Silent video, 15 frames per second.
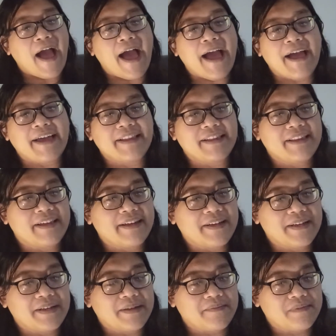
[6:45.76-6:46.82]
And
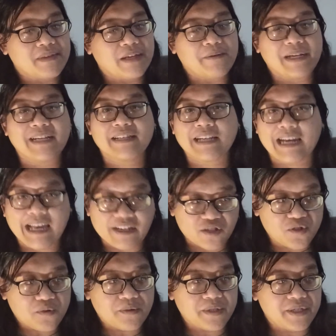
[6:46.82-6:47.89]
uh, they were
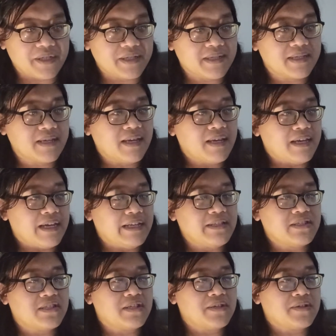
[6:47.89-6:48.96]
intellectuals,
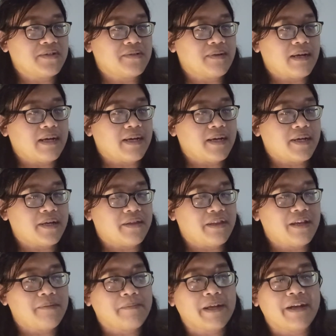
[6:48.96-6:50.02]
and so uh,
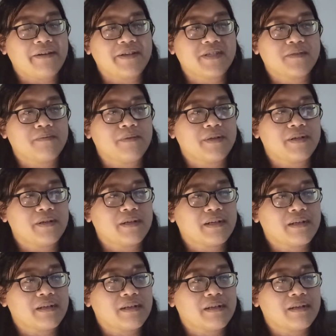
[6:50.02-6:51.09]
their parents were
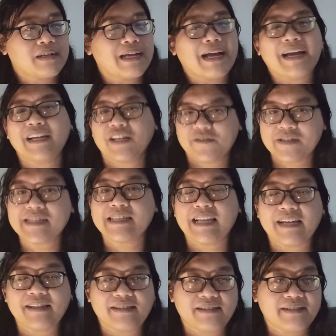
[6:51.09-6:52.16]
kind of
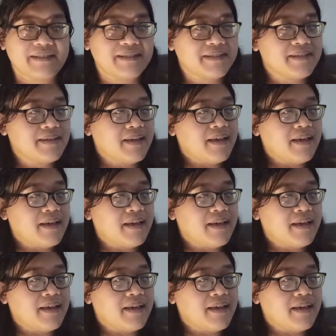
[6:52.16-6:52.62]
slandered.